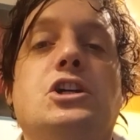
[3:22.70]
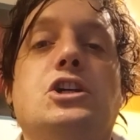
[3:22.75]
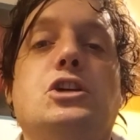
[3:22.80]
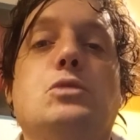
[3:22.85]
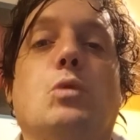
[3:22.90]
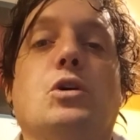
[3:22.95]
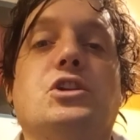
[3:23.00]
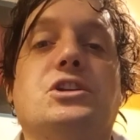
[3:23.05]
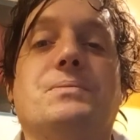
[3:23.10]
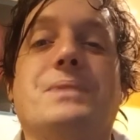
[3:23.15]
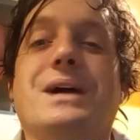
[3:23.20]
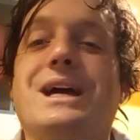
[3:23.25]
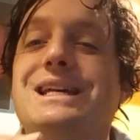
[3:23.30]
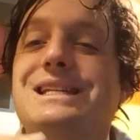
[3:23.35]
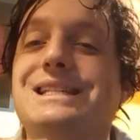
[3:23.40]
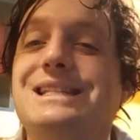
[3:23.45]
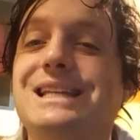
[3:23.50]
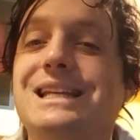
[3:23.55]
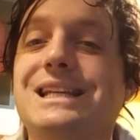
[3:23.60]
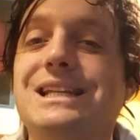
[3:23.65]
You want to pay
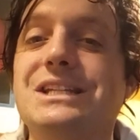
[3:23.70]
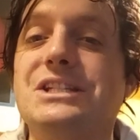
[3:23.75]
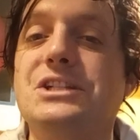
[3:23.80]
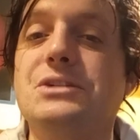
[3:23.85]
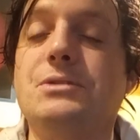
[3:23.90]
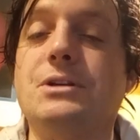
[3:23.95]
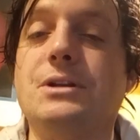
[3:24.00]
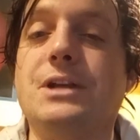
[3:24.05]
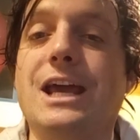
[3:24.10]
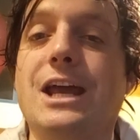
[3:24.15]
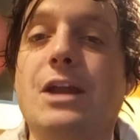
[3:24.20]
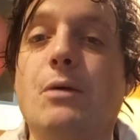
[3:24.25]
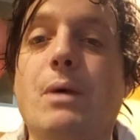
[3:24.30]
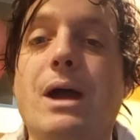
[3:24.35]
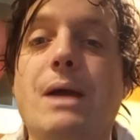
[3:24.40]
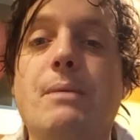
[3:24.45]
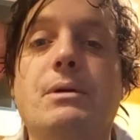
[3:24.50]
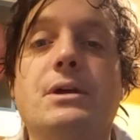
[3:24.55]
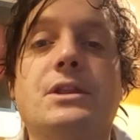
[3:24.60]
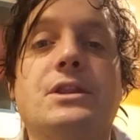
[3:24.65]
as little as you can get
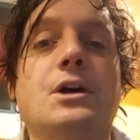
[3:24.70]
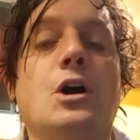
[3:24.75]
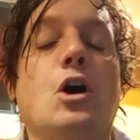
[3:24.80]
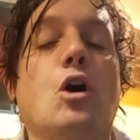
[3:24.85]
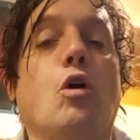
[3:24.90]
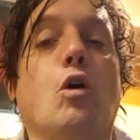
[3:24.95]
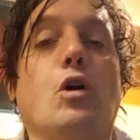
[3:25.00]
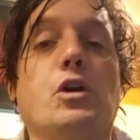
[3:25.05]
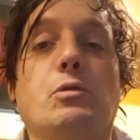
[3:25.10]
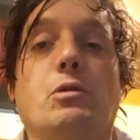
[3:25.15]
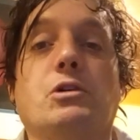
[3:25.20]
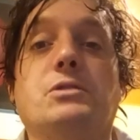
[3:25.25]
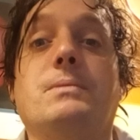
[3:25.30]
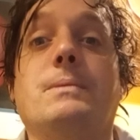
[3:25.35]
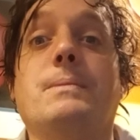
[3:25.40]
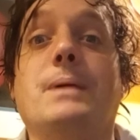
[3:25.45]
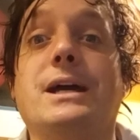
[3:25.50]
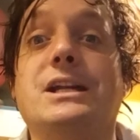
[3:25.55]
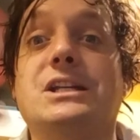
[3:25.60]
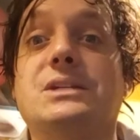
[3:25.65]
away with, or you want to
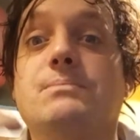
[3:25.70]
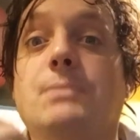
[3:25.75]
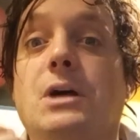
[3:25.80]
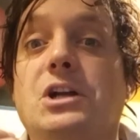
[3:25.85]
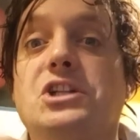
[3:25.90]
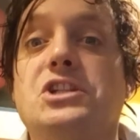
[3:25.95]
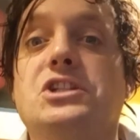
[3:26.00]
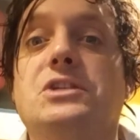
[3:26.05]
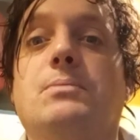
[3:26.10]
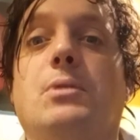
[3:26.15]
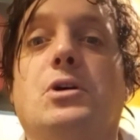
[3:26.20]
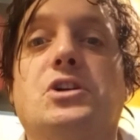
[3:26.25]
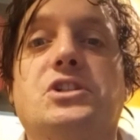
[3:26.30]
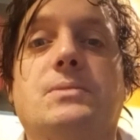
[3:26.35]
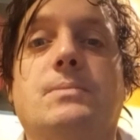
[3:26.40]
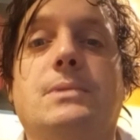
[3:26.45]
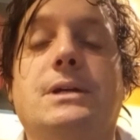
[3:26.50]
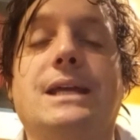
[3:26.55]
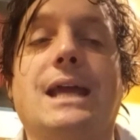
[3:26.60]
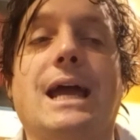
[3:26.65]
be paid as much as you
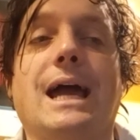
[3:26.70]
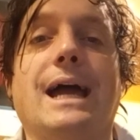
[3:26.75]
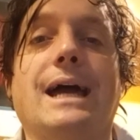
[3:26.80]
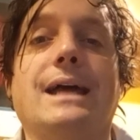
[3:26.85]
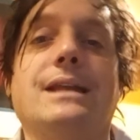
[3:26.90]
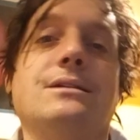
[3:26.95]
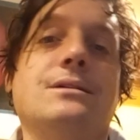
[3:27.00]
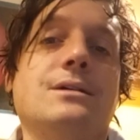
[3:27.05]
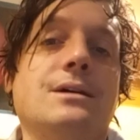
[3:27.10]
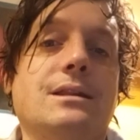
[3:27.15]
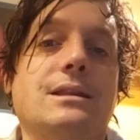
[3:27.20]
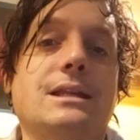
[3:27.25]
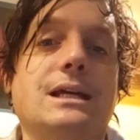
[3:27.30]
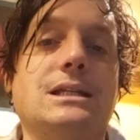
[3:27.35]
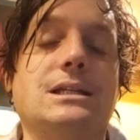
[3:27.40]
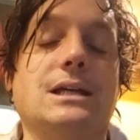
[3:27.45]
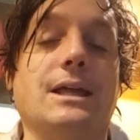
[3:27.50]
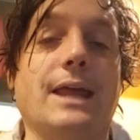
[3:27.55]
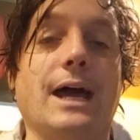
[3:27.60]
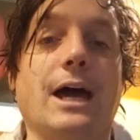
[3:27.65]
possibly can,
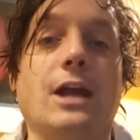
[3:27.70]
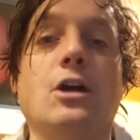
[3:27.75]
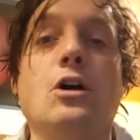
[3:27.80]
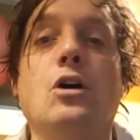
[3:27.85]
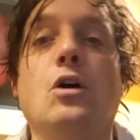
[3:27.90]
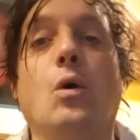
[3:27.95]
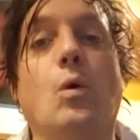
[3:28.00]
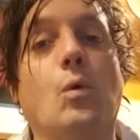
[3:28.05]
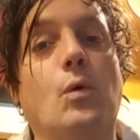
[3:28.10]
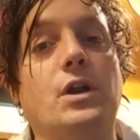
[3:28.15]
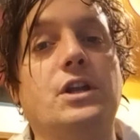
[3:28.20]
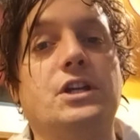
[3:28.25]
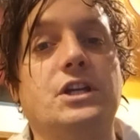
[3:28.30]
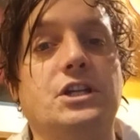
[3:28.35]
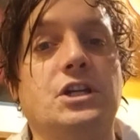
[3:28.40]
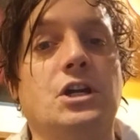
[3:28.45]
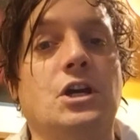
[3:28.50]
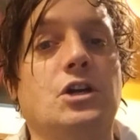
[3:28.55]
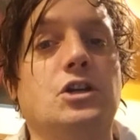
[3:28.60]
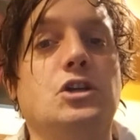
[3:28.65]
things like that. Or
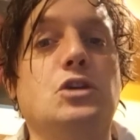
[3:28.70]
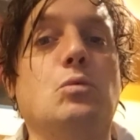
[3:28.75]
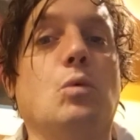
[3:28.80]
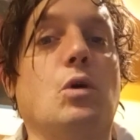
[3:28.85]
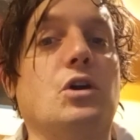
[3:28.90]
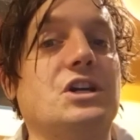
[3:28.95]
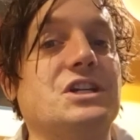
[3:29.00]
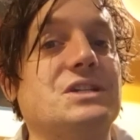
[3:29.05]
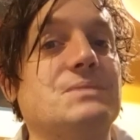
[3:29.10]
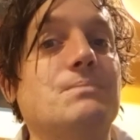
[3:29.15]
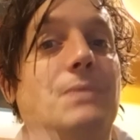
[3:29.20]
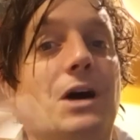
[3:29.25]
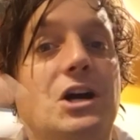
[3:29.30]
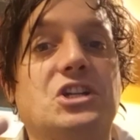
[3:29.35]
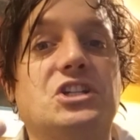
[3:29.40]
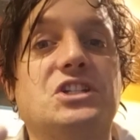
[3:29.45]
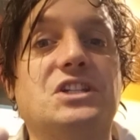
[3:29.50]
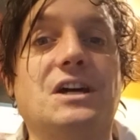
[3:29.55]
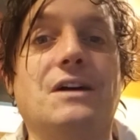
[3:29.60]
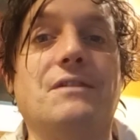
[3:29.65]
indeed you want as
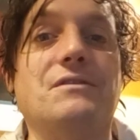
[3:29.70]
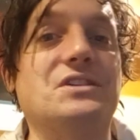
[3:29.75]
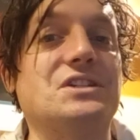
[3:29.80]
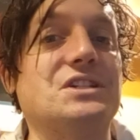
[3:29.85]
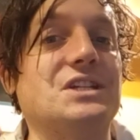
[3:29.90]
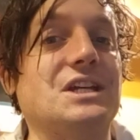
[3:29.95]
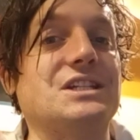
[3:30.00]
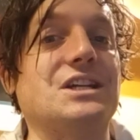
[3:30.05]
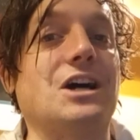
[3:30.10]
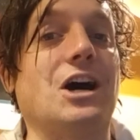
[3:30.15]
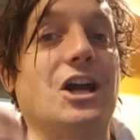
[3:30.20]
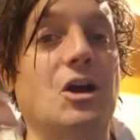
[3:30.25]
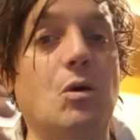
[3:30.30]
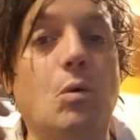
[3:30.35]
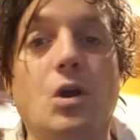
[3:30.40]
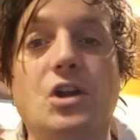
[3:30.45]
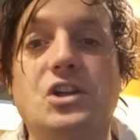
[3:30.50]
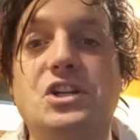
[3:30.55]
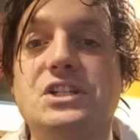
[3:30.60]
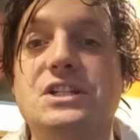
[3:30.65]
much service, as high
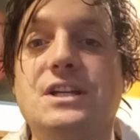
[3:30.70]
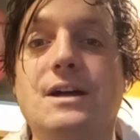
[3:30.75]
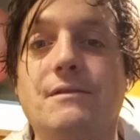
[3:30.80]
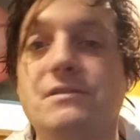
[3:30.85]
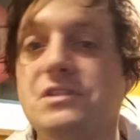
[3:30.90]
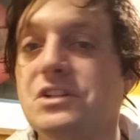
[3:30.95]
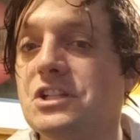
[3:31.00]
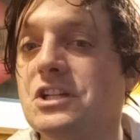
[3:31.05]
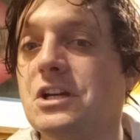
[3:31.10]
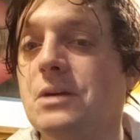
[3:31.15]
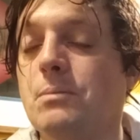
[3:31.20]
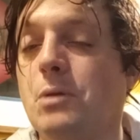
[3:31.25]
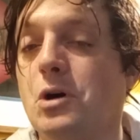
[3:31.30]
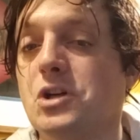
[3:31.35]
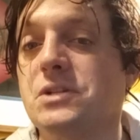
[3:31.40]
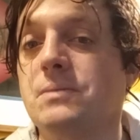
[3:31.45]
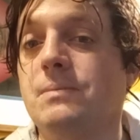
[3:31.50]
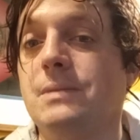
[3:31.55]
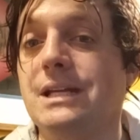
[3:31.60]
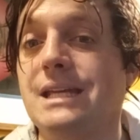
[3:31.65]
quality service as you can
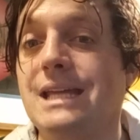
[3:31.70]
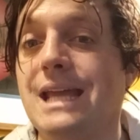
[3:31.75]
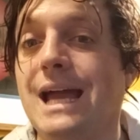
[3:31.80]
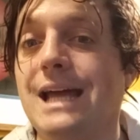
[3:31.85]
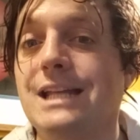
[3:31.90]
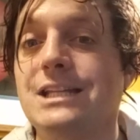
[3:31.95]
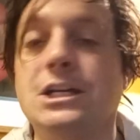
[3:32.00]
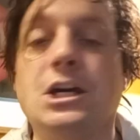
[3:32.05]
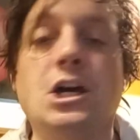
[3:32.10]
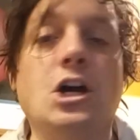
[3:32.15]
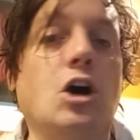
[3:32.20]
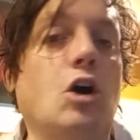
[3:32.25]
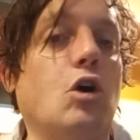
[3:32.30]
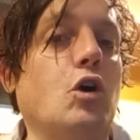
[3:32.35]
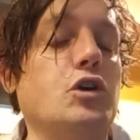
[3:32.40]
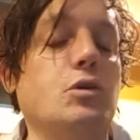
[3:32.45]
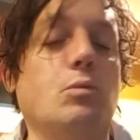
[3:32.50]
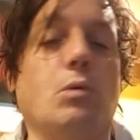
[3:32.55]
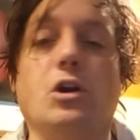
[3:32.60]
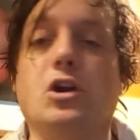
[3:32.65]
possibly get,
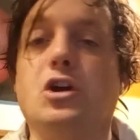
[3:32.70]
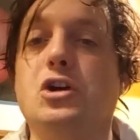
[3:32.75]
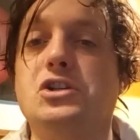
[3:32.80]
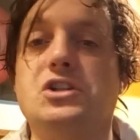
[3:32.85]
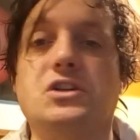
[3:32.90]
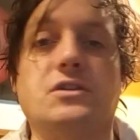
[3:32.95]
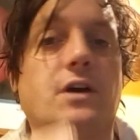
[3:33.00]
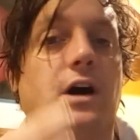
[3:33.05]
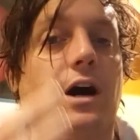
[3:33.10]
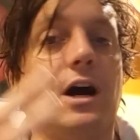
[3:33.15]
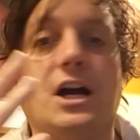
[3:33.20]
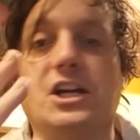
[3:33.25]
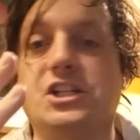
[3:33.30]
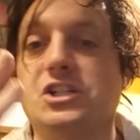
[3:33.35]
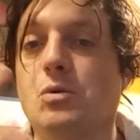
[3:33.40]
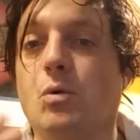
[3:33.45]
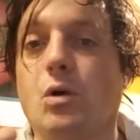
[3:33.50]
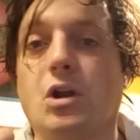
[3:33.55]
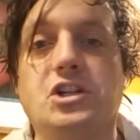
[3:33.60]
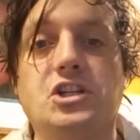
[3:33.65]
or you want goods of the
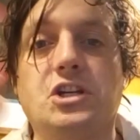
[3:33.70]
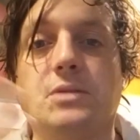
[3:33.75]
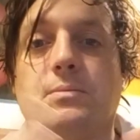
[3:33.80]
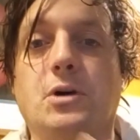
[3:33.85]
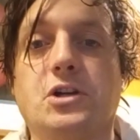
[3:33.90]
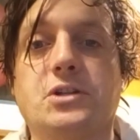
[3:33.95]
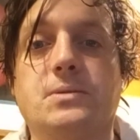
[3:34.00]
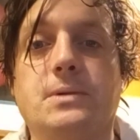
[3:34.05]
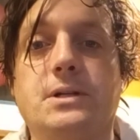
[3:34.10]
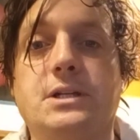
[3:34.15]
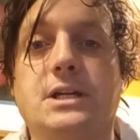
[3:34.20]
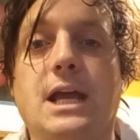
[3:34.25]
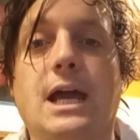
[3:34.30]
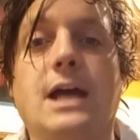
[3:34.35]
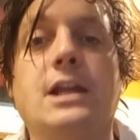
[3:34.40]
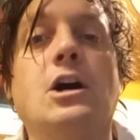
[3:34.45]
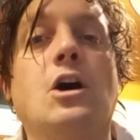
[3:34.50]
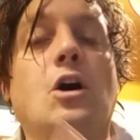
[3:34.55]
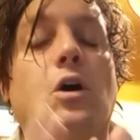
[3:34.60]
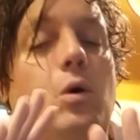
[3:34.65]
highest quality you can possibly
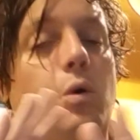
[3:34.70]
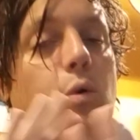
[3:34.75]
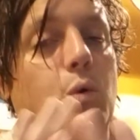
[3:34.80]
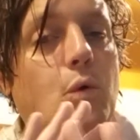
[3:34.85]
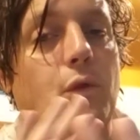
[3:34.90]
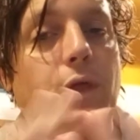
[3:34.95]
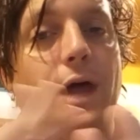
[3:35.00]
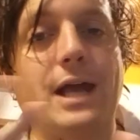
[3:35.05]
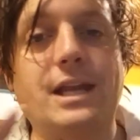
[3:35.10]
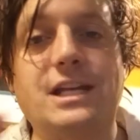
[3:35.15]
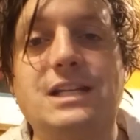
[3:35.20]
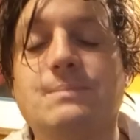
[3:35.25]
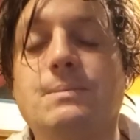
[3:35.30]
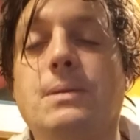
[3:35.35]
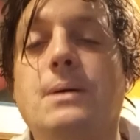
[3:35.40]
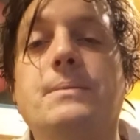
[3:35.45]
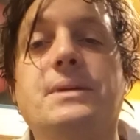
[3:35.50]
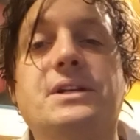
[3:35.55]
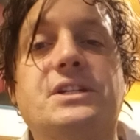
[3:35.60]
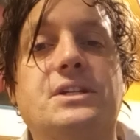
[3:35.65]
get. All that is
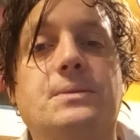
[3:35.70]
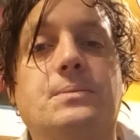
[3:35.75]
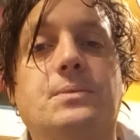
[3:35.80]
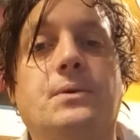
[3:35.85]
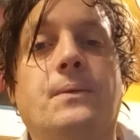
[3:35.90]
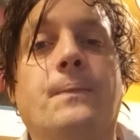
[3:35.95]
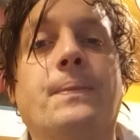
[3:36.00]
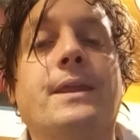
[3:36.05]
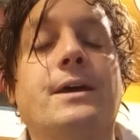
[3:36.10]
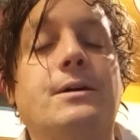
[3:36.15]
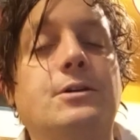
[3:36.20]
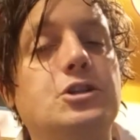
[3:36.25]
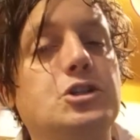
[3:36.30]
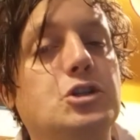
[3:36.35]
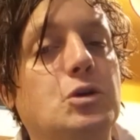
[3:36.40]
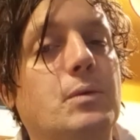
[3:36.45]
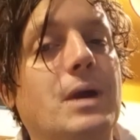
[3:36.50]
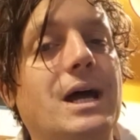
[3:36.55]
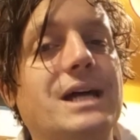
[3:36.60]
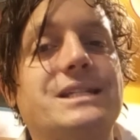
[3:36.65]
permissible.
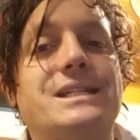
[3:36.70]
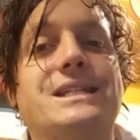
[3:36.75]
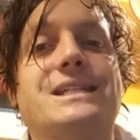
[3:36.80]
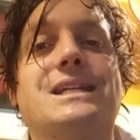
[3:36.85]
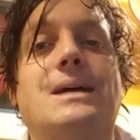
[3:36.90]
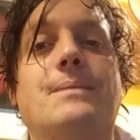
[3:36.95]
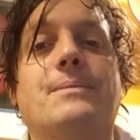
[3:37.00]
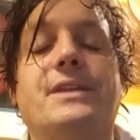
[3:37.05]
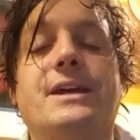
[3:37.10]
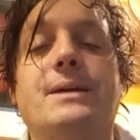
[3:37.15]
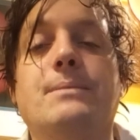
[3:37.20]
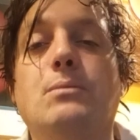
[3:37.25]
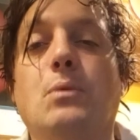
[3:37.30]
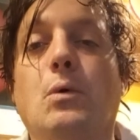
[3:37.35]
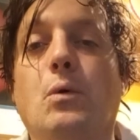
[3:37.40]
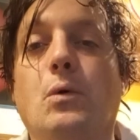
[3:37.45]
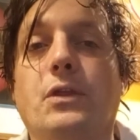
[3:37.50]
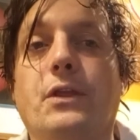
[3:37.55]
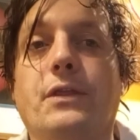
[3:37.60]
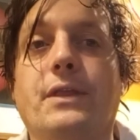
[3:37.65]
Duress is something
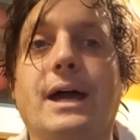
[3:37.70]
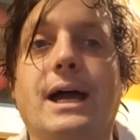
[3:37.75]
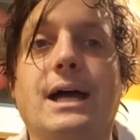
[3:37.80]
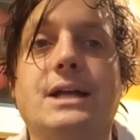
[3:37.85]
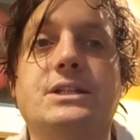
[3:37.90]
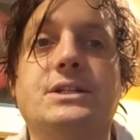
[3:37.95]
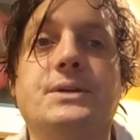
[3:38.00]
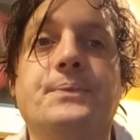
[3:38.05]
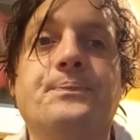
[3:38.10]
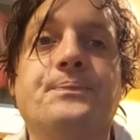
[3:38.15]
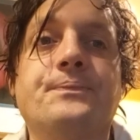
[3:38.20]
more than that.